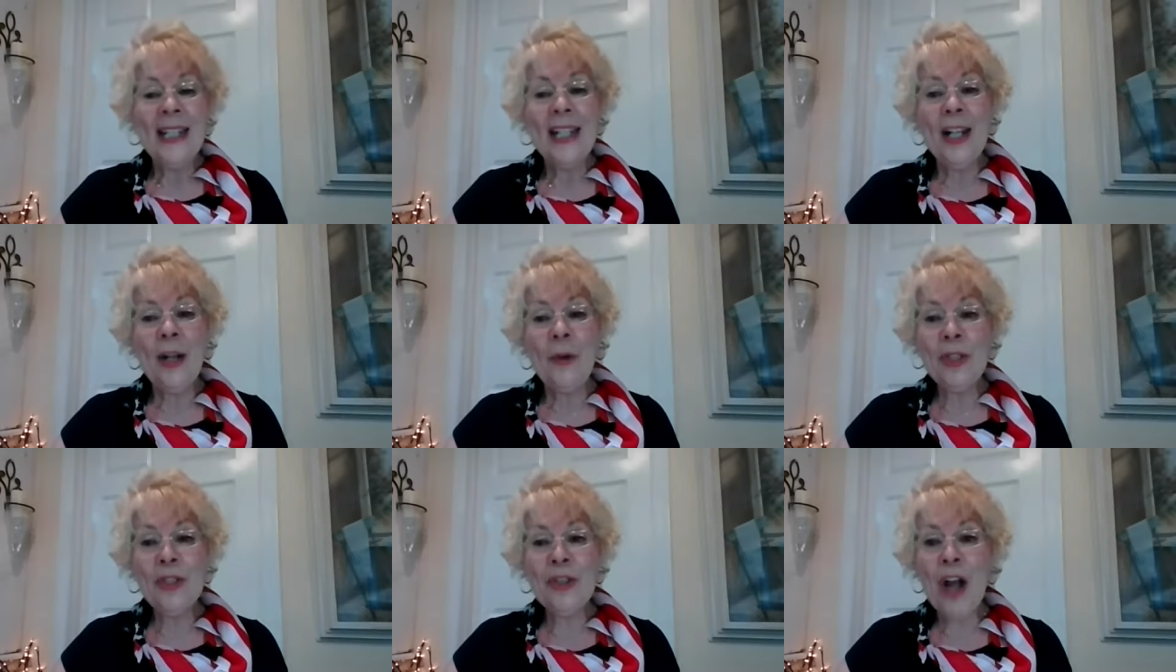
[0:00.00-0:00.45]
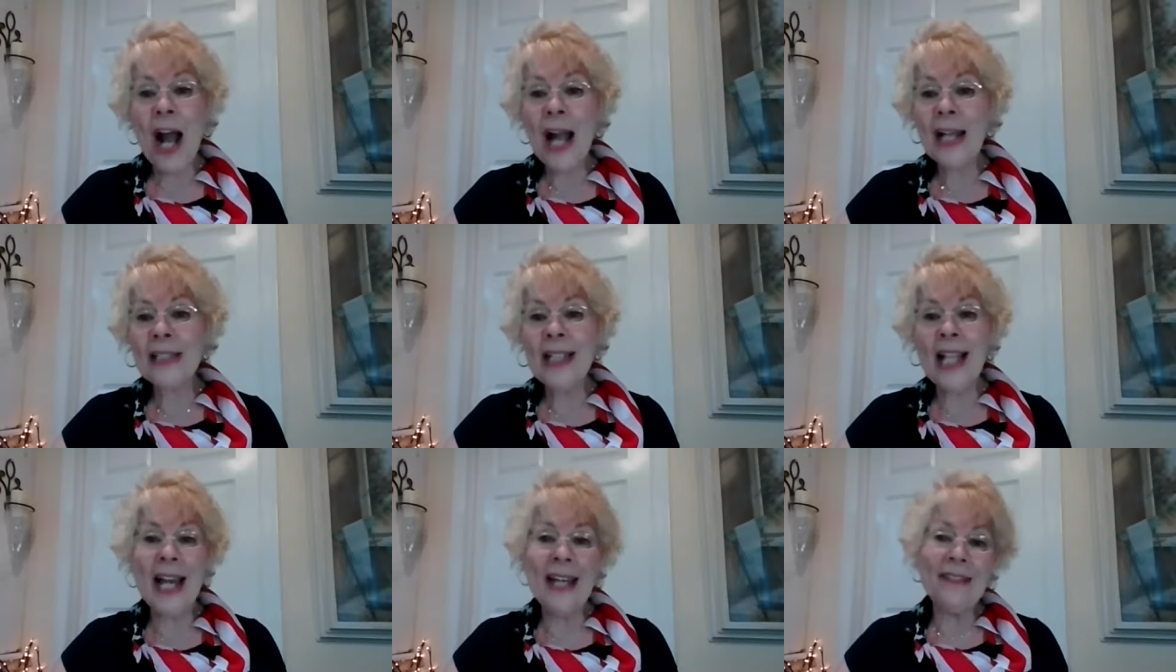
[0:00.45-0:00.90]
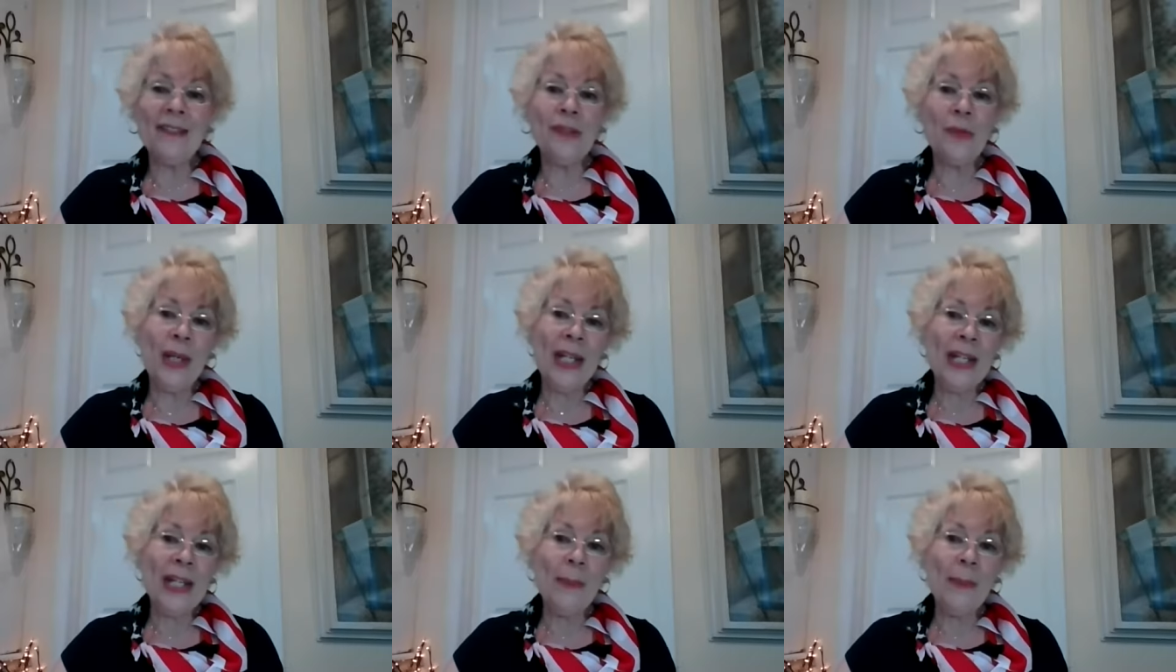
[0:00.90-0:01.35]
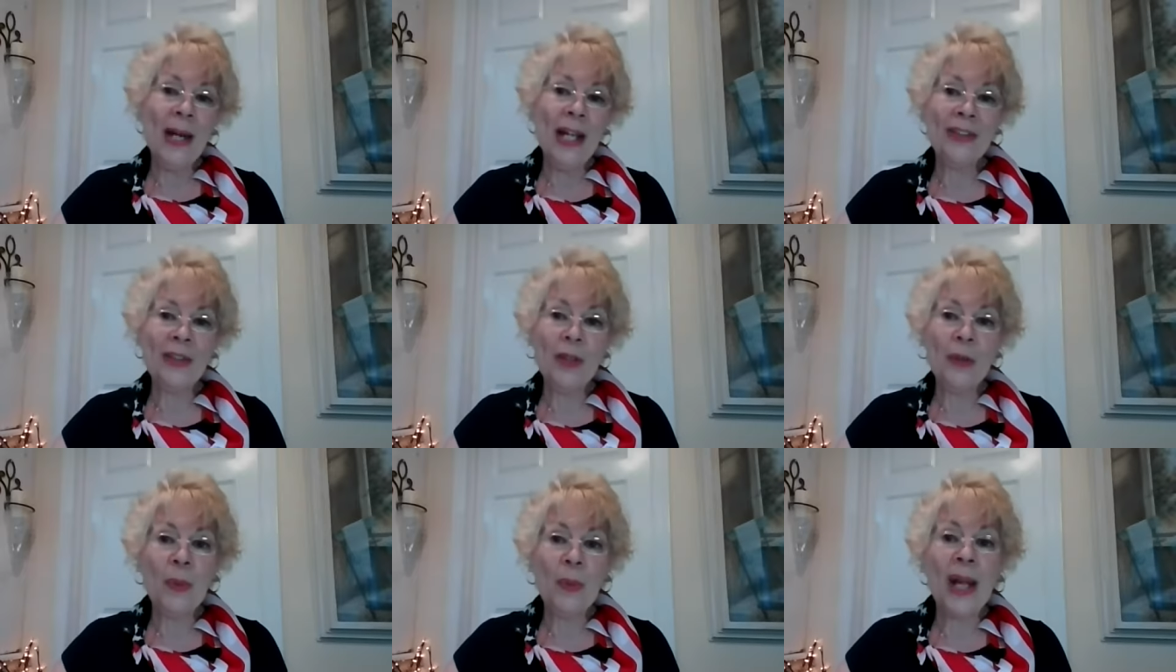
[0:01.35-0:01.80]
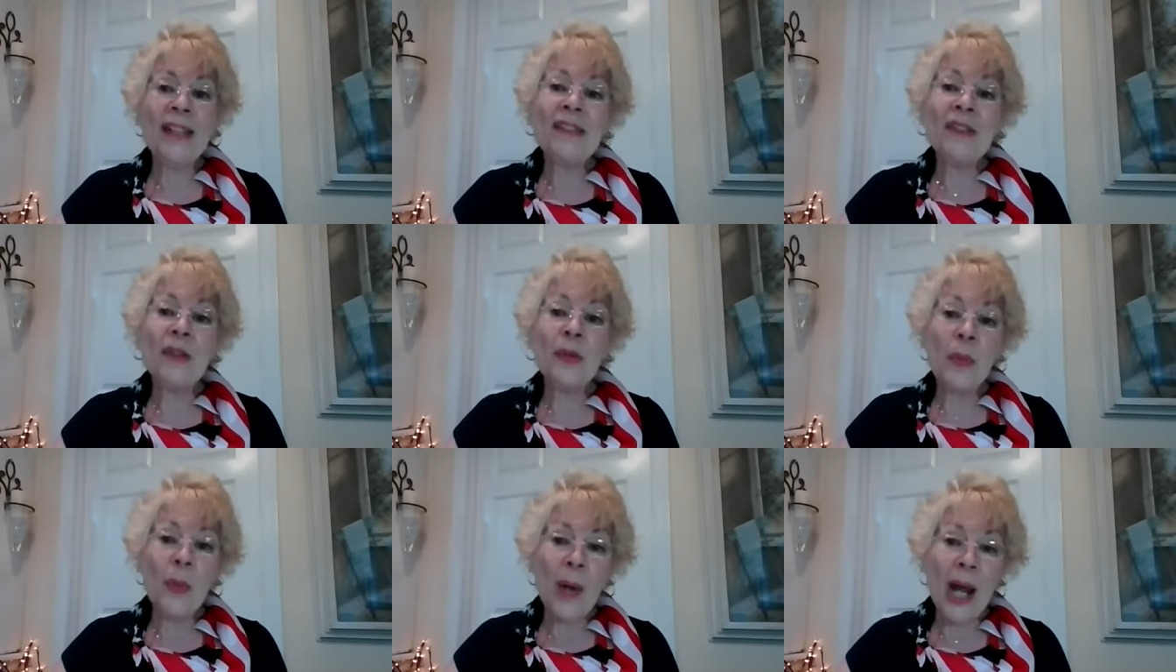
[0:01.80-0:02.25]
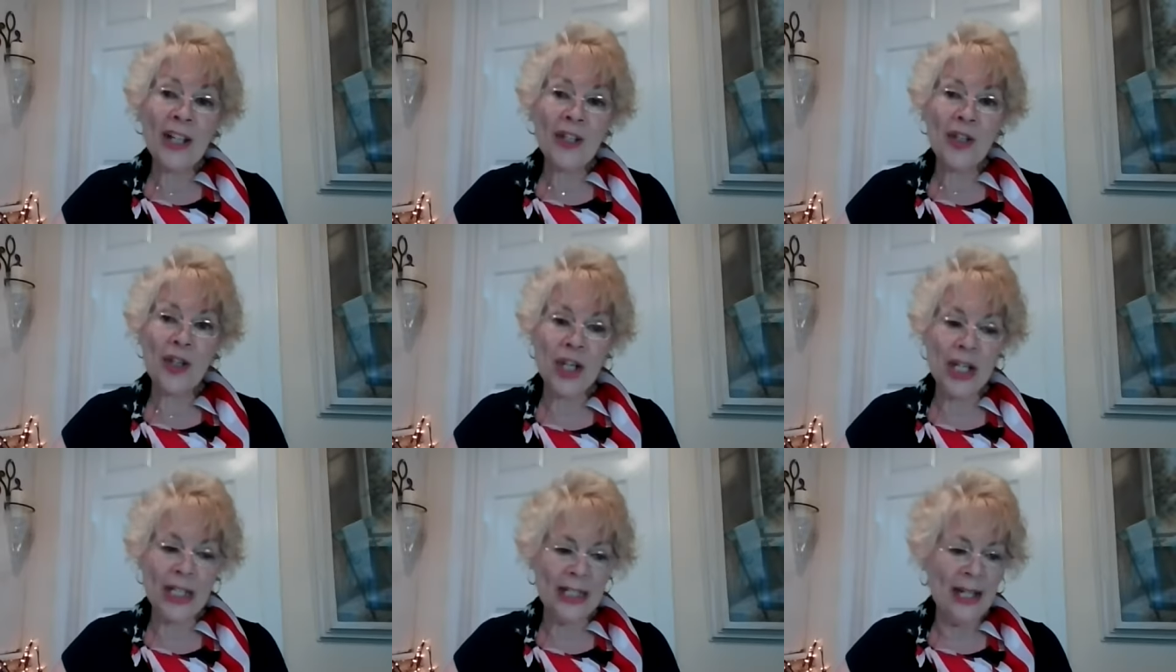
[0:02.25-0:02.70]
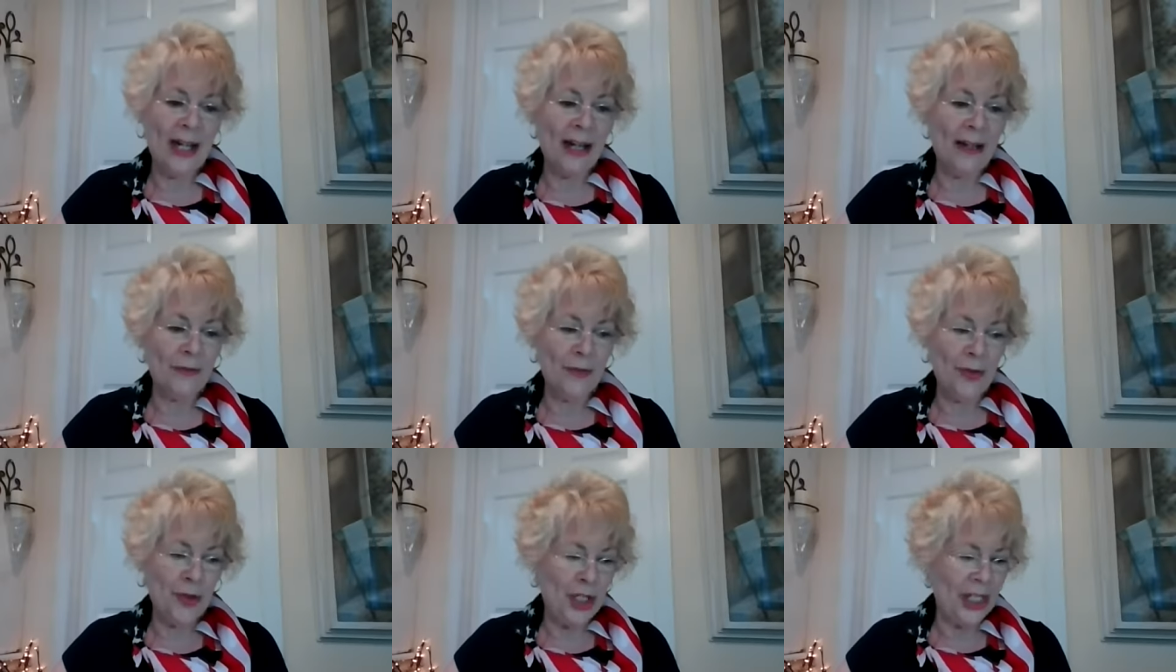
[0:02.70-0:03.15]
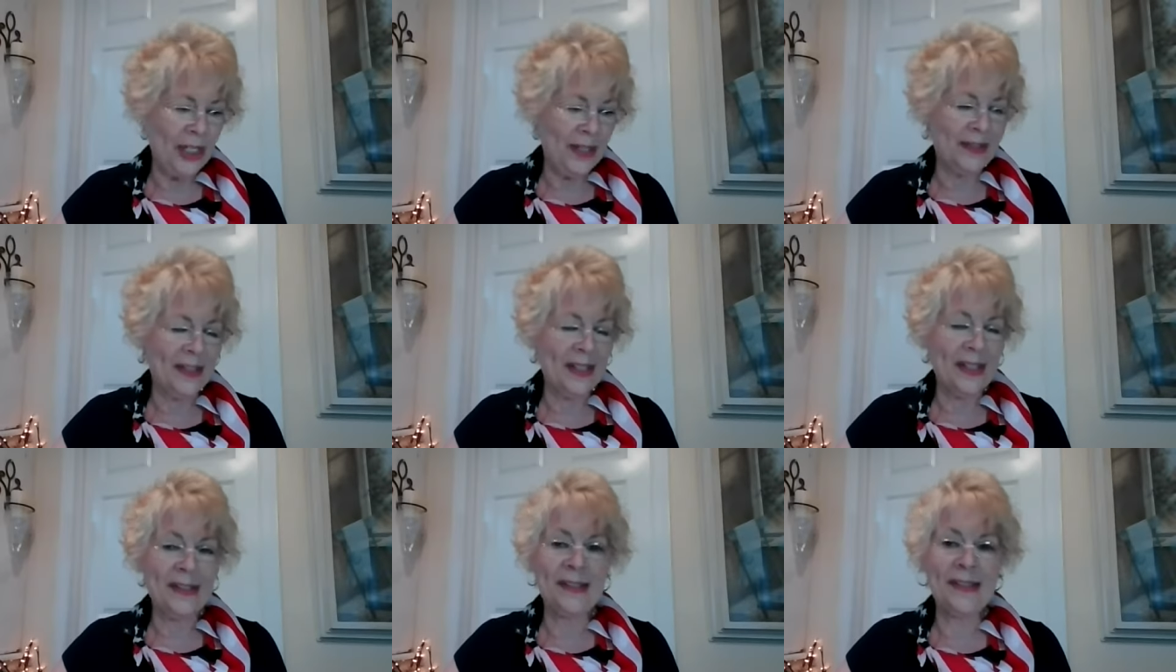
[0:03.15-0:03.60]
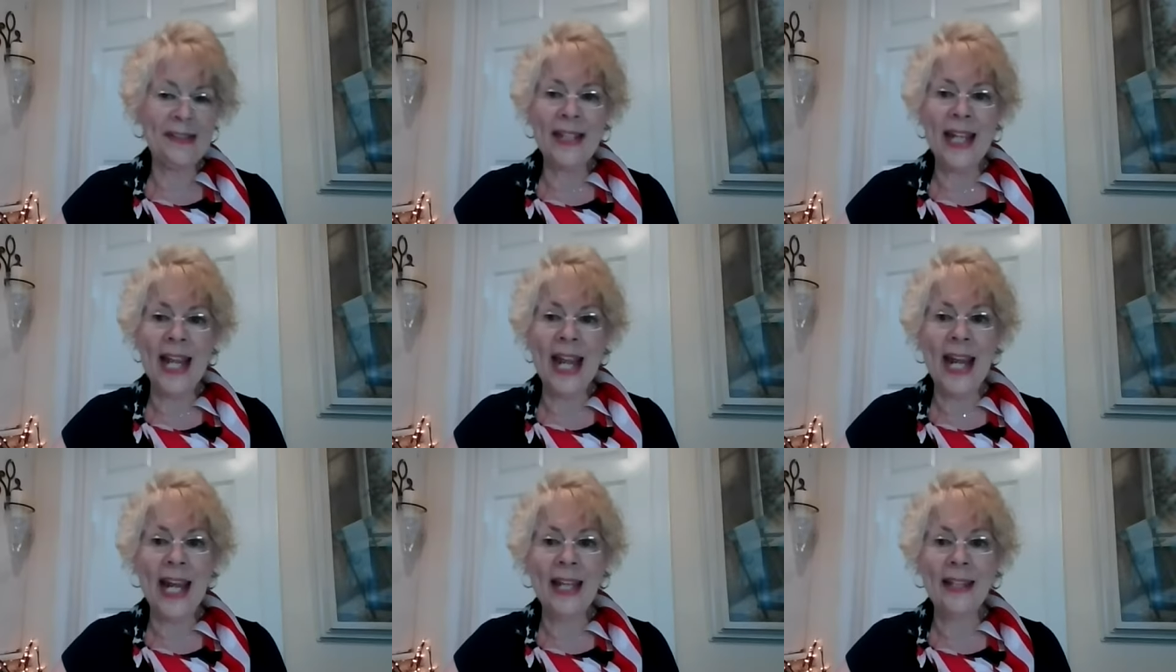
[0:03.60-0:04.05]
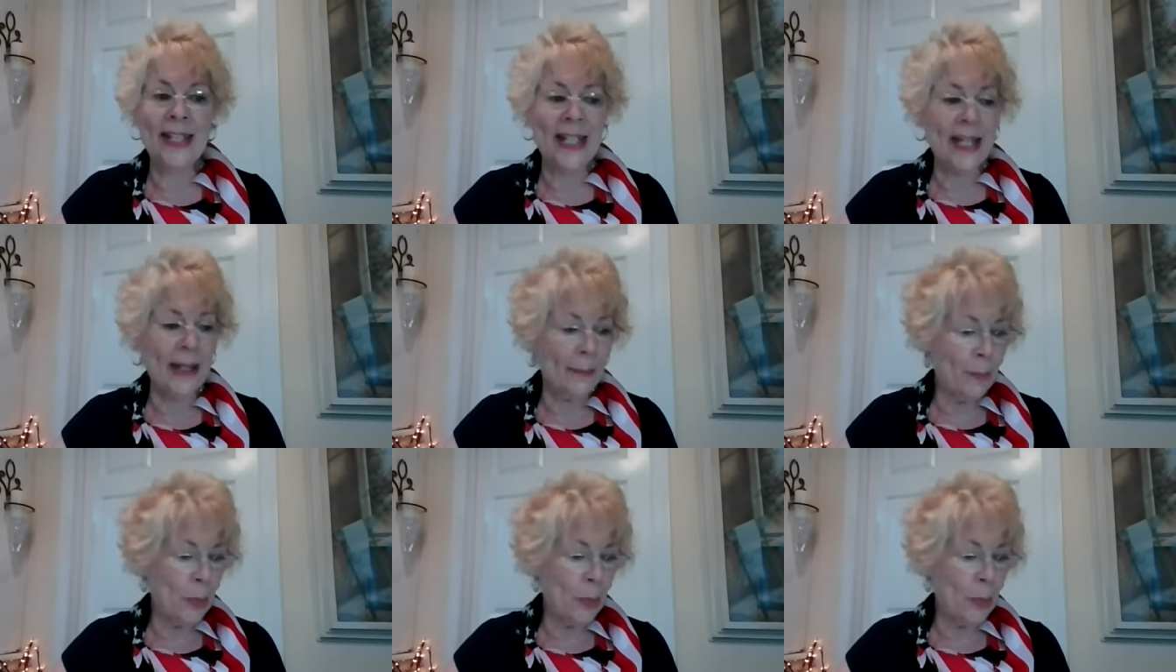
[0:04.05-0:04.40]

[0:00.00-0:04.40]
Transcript: Now, we talked last week about the resurrection of Jesus and the